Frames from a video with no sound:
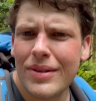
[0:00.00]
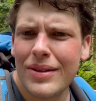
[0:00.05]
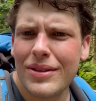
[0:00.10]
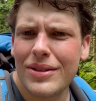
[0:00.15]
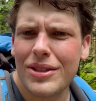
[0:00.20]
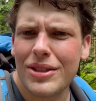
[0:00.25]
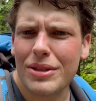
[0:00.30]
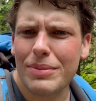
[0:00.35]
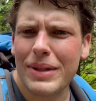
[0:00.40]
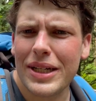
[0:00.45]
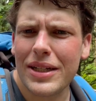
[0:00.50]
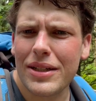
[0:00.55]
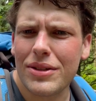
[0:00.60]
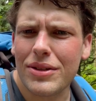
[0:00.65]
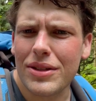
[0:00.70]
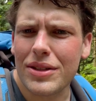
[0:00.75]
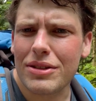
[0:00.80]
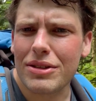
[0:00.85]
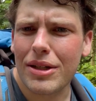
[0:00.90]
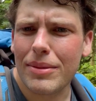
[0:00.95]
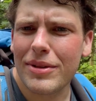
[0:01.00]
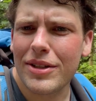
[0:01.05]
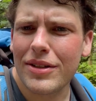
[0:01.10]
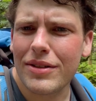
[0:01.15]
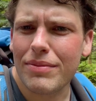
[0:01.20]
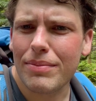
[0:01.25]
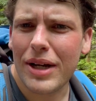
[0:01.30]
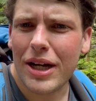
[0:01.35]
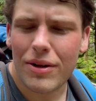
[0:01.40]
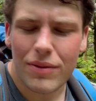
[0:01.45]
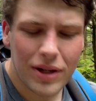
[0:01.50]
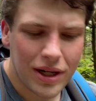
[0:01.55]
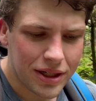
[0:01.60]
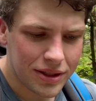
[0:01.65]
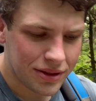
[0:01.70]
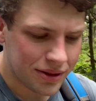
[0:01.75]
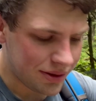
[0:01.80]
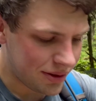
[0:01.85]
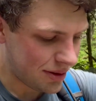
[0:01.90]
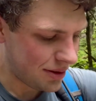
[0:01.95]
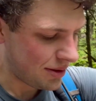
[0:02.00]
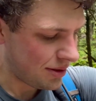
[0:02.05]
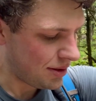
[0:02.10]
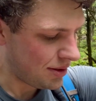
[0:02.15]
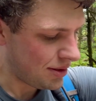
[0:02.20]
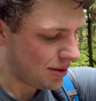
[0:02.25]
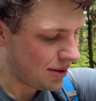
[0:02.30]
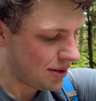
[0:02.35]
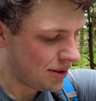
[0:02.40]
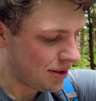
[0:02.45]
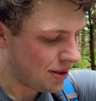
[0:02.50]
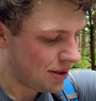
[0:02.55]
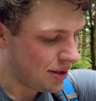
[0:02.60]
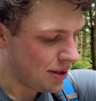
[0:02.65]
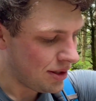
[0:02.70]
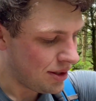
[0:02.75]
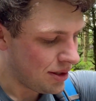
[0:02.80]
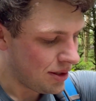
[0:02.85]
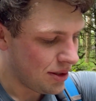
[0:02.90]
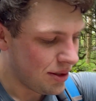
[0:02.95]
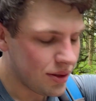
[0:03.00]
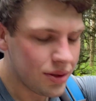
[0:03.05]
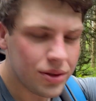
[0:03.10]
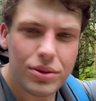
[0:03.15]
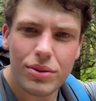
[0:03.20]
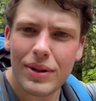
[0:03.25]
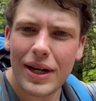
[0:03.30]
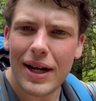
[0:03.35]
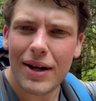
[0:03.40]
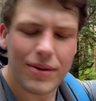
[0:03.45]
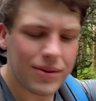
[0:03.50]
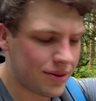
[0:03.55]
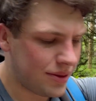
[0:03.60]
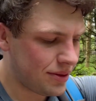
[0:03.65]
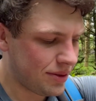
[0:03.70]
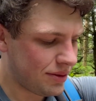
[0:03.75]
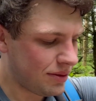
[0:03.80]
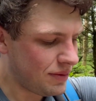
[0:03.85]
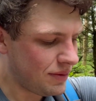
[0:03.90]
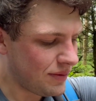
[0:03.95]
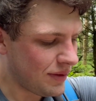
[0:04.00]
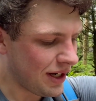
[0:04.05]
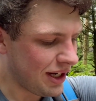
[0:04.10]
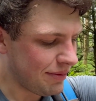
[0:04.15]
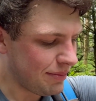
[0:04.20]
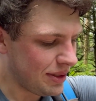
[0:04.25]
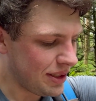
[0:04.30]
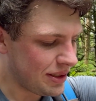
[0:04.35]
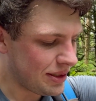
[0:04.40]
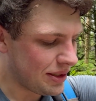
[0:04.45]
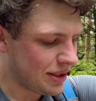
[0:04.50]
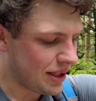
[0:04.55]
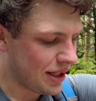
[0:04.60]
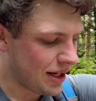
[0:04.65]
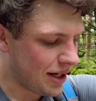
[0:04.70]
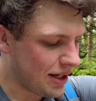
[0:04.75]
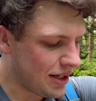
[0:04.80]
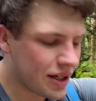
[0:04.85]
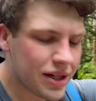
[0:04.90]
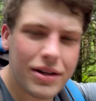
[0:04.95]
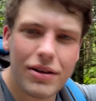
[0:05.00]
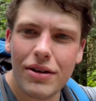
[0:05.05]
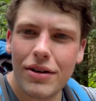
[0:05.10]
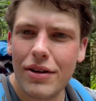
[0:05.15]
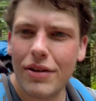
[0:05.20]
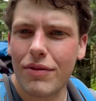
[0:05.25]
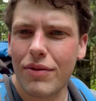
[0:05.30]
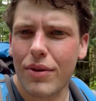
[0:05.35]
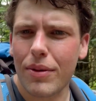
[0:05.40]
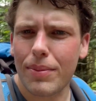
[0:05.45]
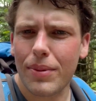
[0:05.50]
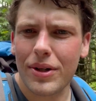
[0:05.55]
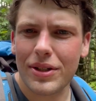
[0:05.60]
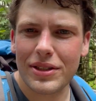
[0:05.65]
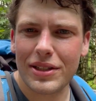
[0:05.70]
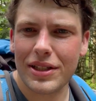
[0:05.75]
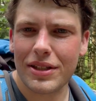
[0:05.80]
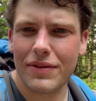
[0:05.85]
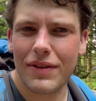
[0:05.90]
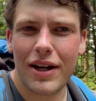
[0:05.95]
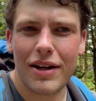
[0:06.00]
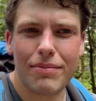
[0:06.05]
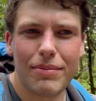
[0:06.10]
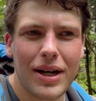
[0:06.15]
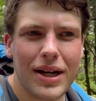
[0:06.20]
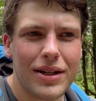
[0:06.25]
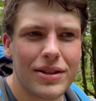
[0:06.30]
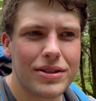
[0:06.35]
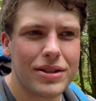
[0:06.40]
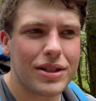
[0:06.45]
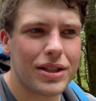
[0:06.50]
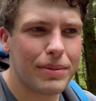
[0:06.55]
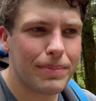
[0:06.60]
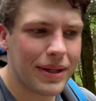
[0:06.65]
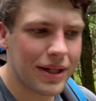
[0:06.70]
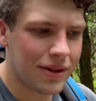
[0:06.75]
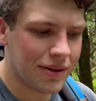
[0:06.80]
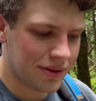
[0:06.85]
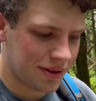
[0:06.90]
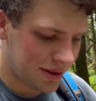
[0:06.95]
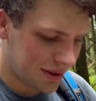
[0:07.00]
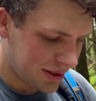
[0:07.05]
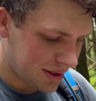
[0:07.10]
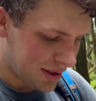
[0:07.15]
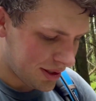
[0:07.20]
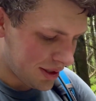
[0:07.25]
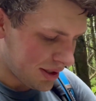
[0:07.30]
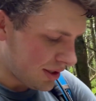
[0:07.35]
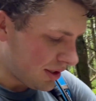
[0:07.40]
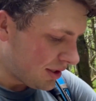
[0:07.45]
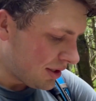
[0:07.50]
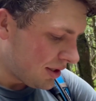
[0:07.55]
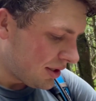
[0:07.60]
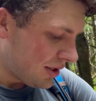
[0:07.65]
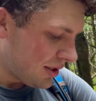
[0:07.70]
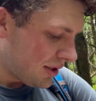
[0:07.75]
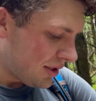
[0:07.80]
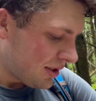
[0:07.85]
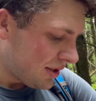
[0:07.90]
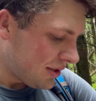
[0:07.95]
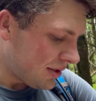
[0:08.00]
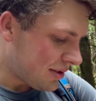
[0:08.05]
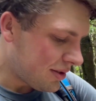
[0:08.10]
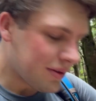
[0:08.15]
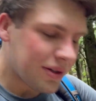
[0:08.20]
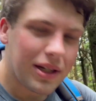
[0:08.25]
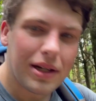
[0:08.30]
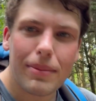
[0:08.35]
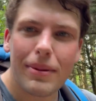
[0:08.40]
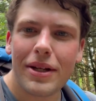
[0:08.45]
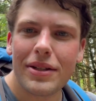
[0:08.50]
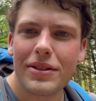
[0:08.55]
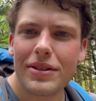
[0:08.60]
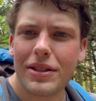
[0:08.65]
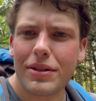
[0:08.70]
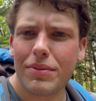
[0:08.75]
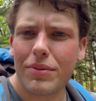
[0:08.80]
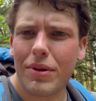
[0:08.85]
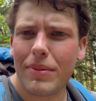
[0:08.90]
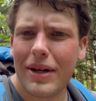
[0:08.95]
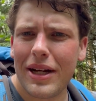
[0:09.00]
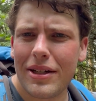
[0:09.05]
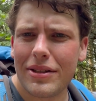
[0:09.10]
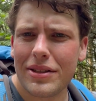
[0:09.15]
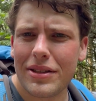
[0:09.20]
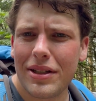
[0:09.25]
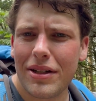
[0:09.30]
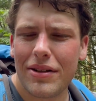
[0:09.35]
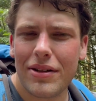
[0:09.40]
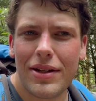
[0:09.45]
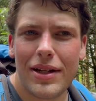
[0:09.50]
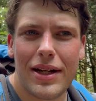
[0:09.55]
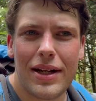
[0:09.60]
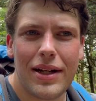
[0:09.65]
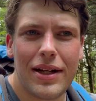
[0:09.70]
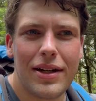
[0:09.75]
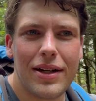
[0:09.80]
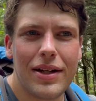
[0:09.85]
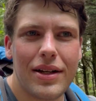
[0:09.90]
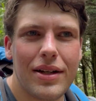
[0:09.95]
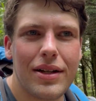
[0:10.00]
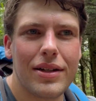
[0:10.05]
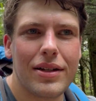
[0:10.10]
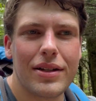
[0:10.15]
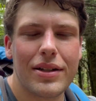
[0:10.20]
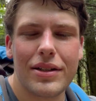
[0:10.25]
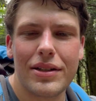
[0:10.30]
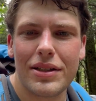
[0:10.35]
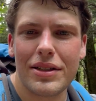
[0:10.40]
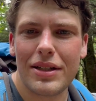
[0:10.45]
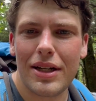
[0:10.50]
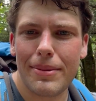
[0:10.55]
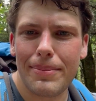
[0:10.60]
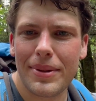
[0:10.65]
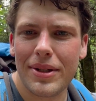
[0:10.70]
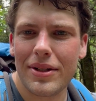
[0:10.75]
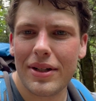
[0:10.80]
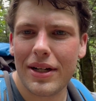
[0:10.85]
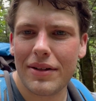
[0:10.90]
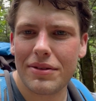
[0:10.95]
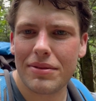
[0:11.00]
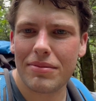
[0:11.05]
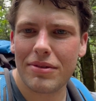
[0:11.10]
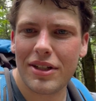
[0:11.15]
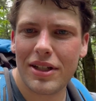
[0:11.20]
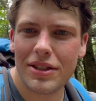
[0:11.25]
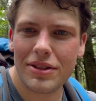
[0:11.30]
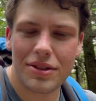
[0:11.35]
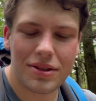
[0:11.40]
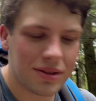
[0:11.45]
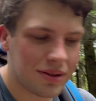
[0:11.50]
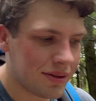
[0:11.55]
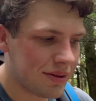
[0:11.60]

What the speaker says: Just made it to the summit of Mount Rogers. 2 hours, 5 minutes into the hike. 4.65 miles under the belt. Still got about 6 more miles to go today. Gonna stop here and have some lunch.